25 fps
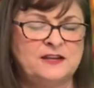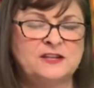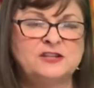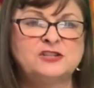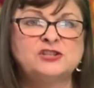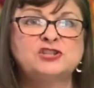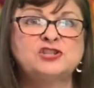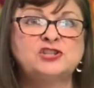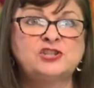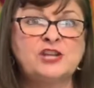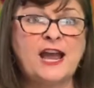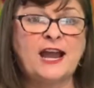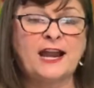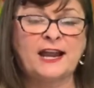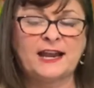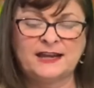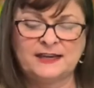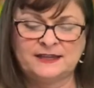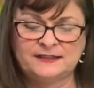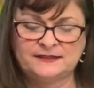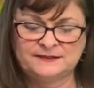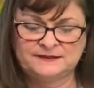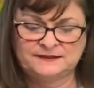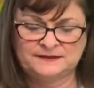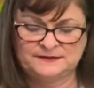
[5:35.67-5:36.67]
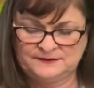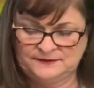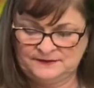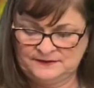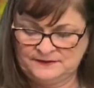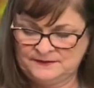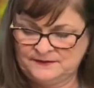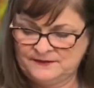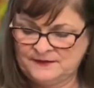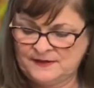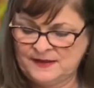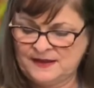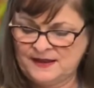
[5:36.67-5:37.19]
Check.
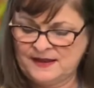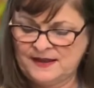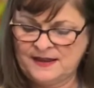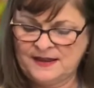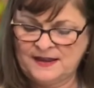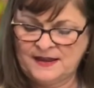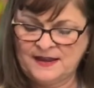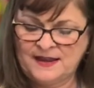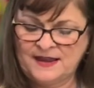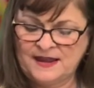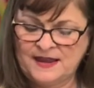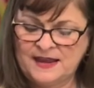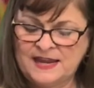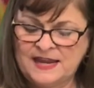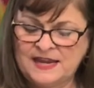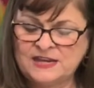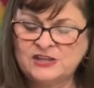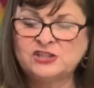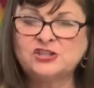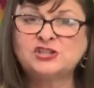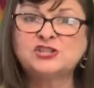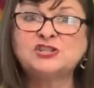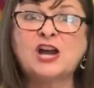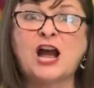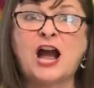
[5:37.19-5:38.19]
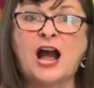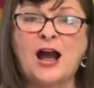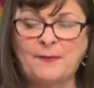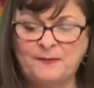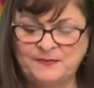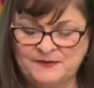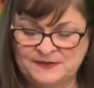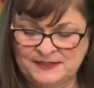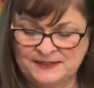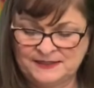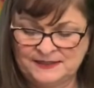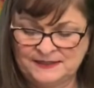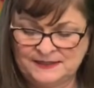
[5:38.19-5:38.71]
He
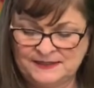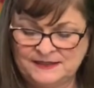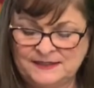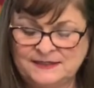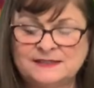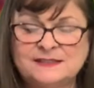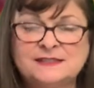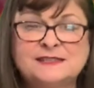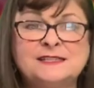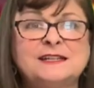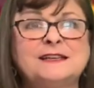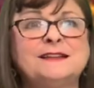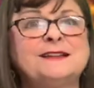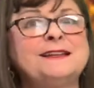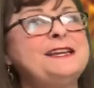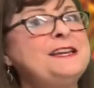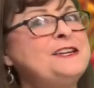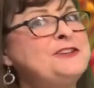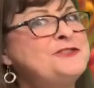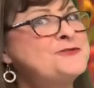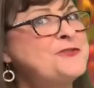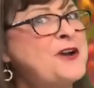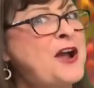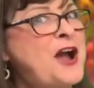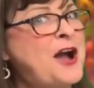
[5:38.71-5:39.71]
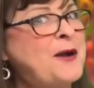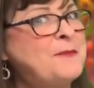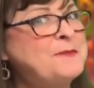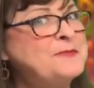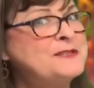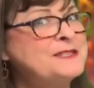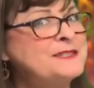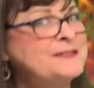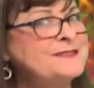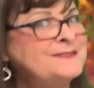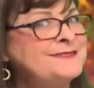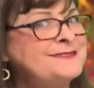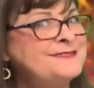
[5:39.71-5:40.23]
shopped till he
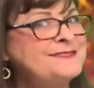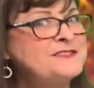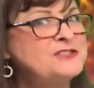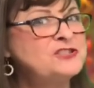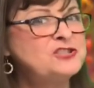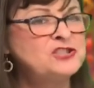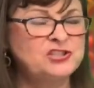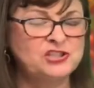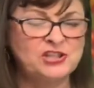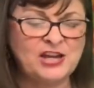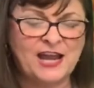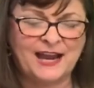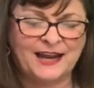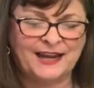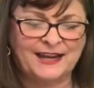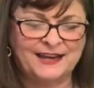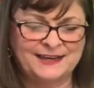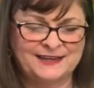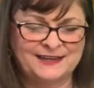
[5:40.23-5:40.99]
dropped. Check.